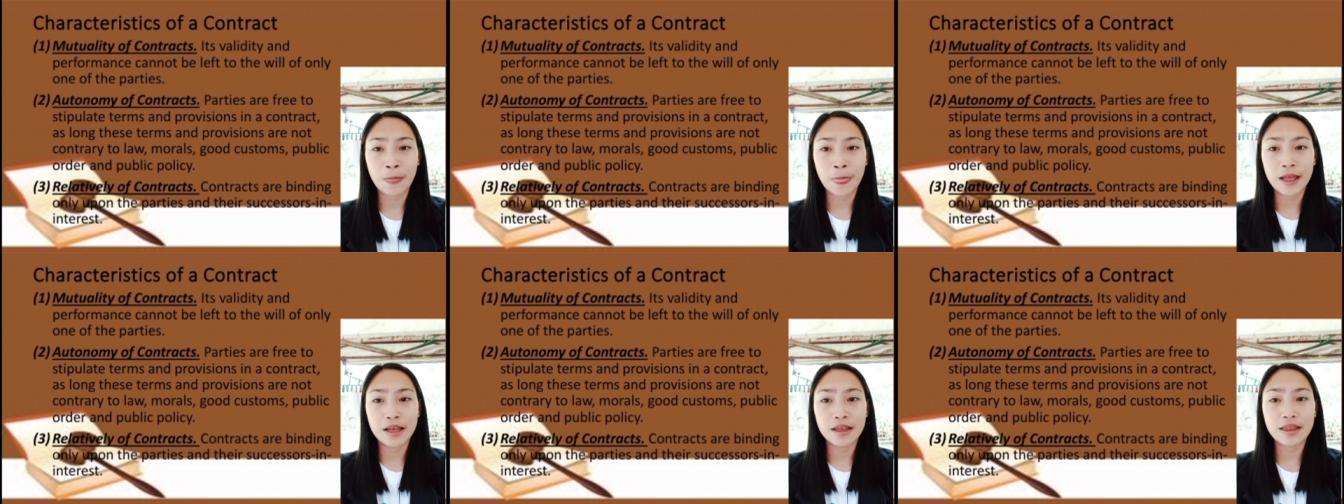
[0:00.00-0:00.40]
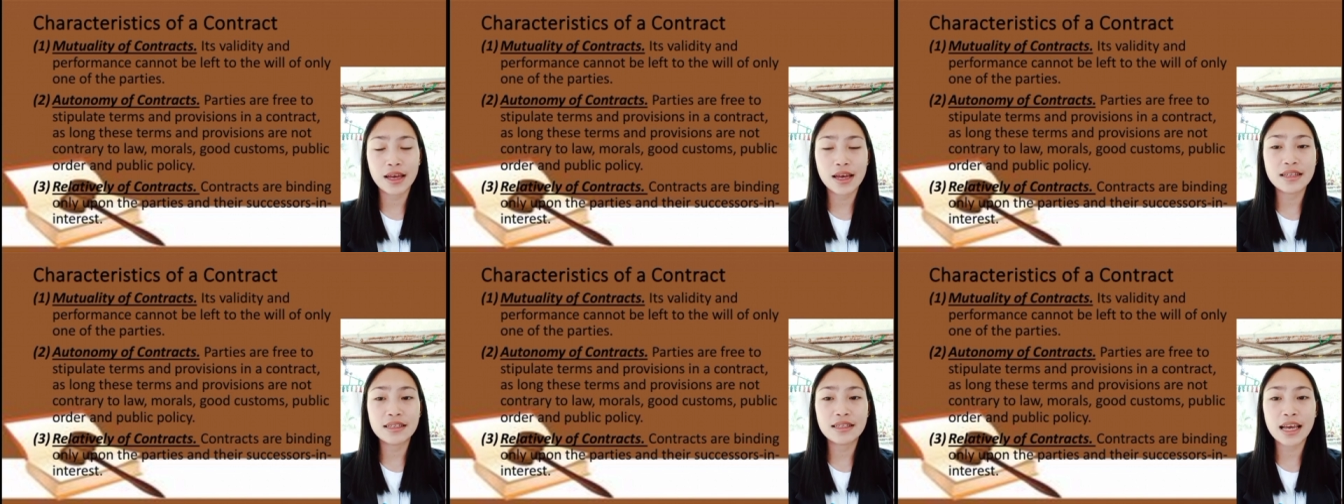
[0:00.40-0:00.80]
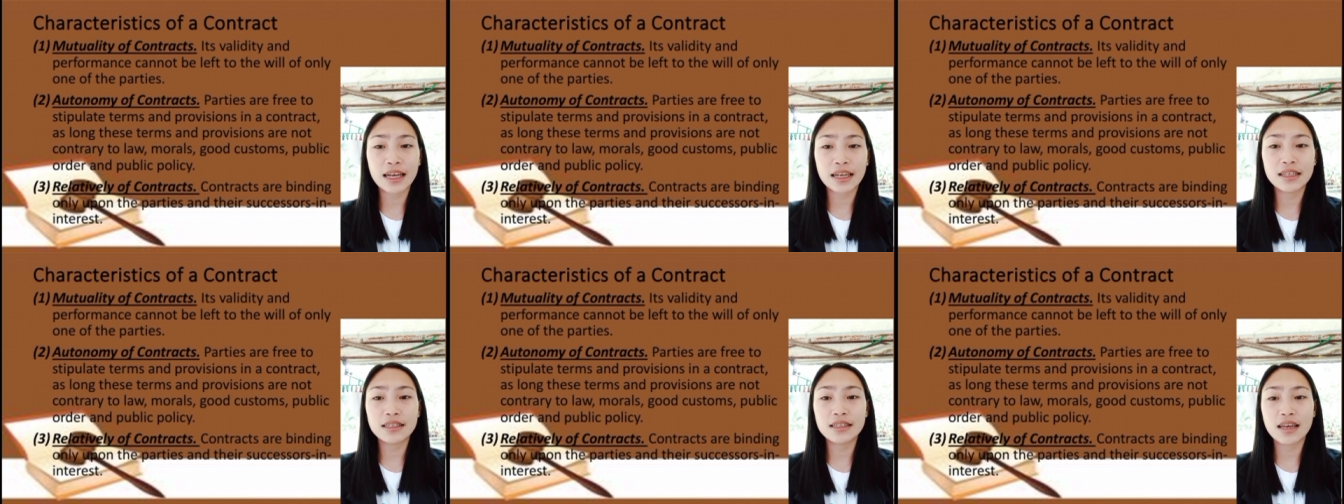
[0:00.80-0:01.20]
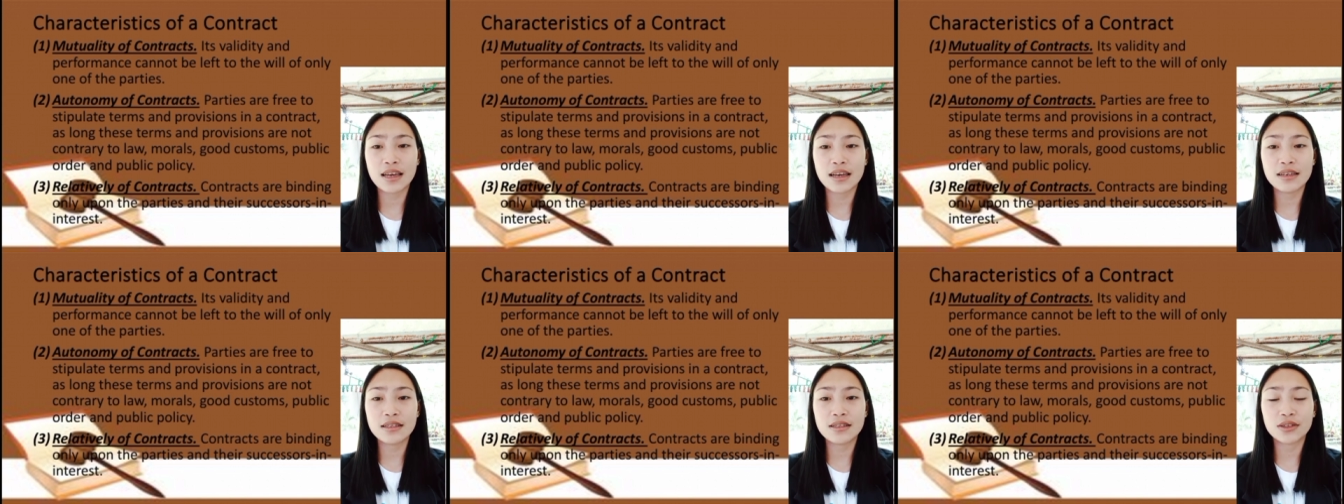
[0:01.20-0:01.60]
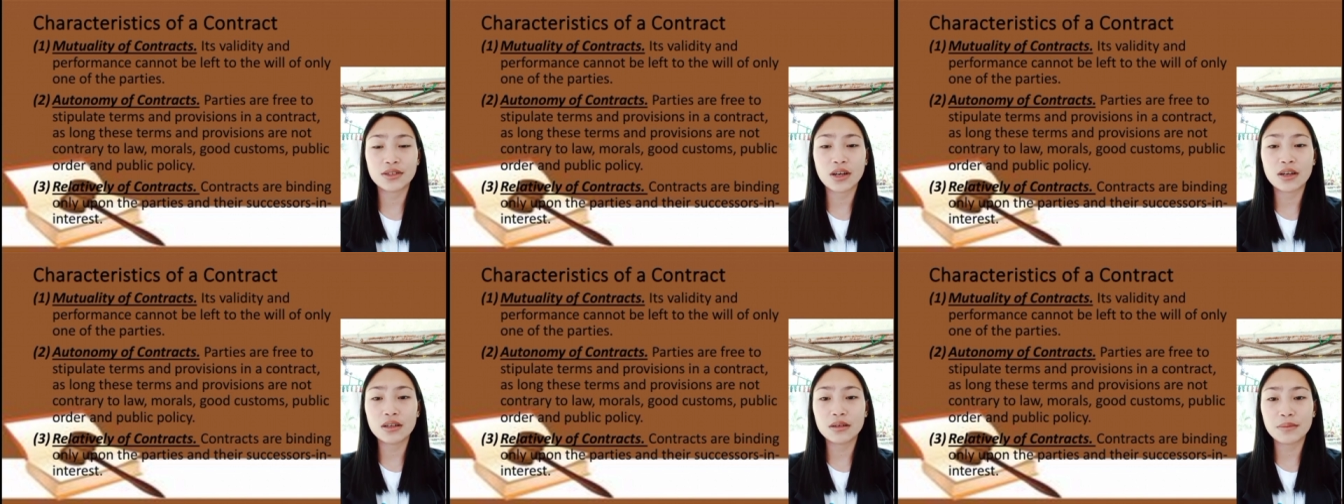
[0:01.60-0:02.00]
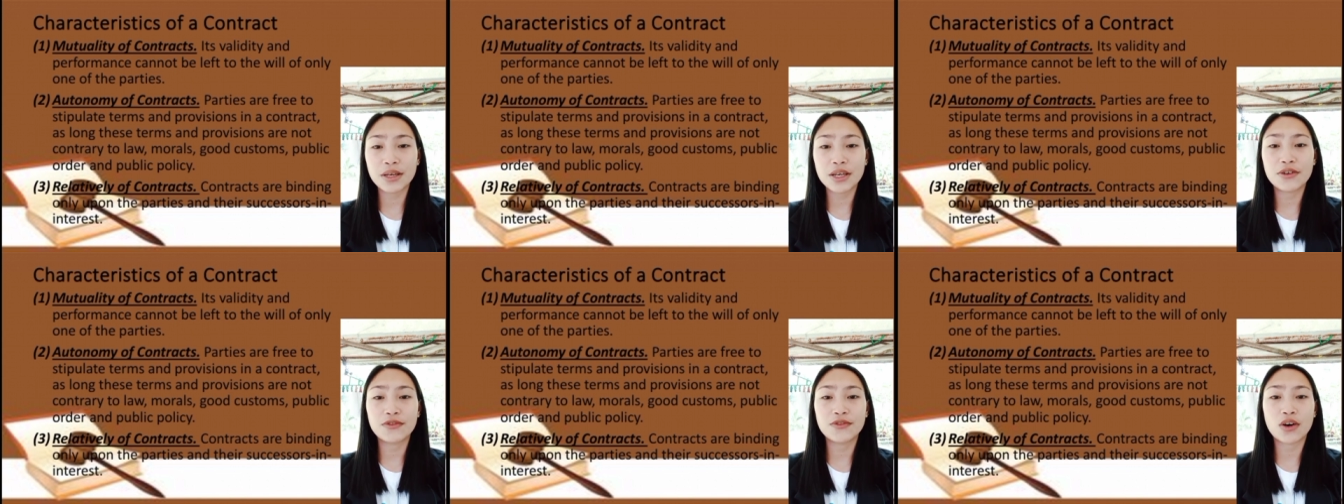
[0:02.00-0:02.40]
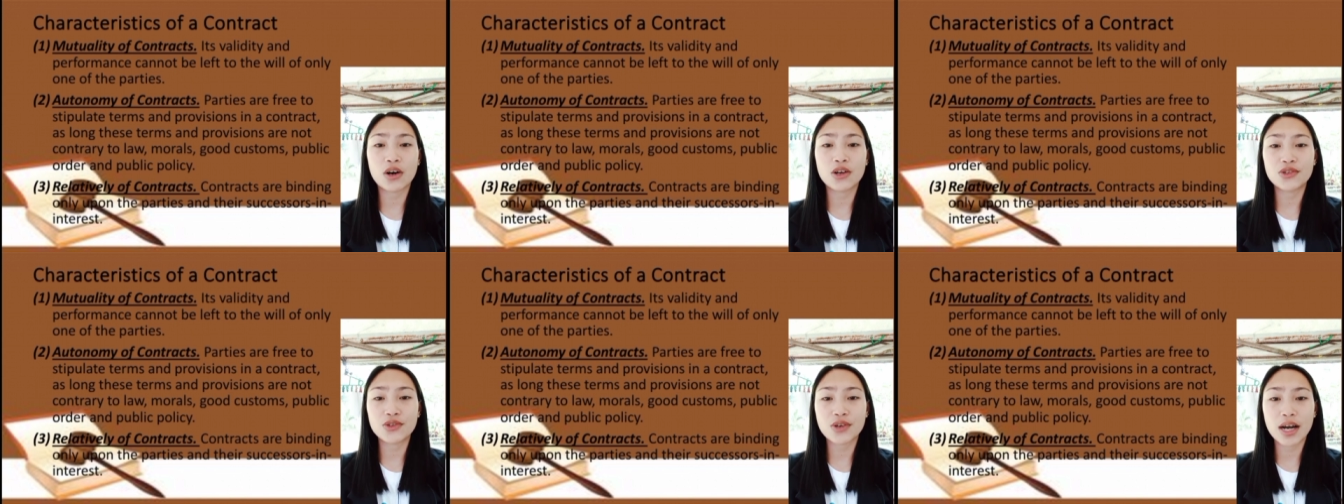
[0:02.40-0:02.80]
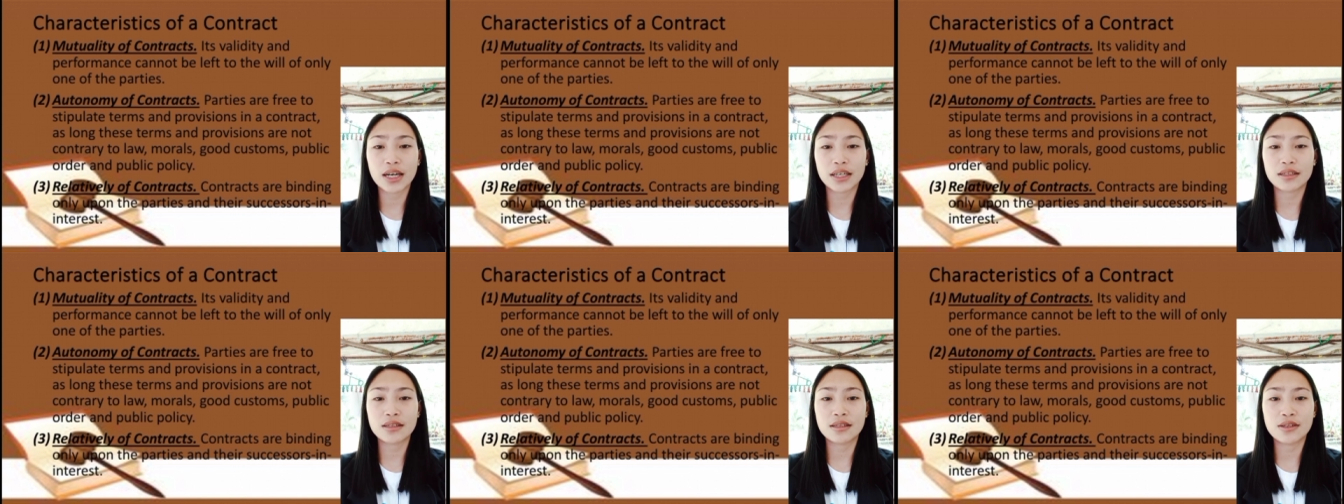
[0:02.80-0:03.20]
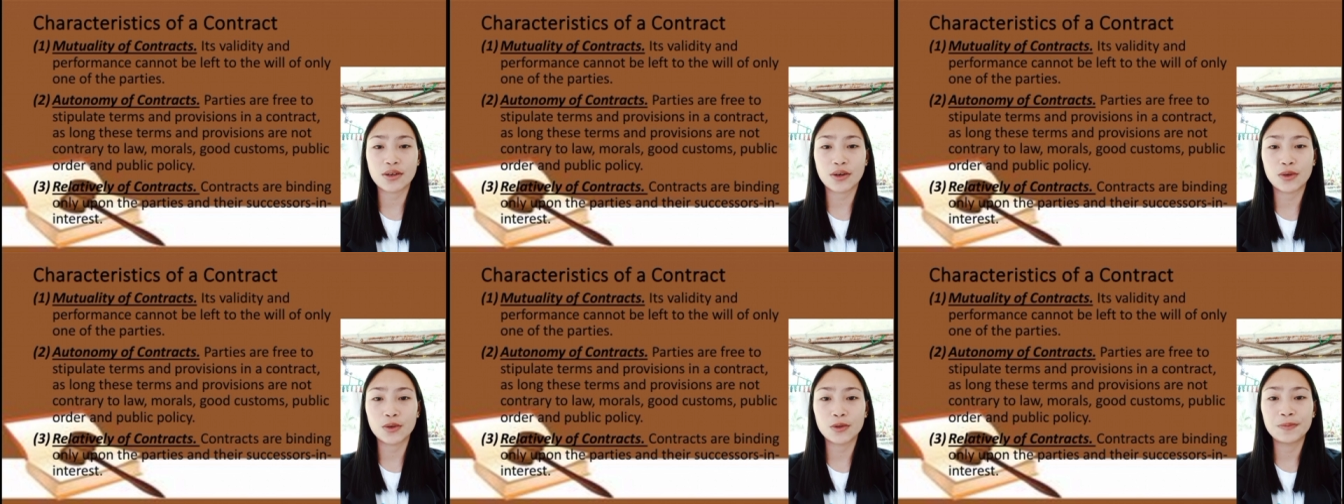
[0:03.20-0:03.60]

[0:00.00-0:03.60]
Then, second is autonomy of contract. So,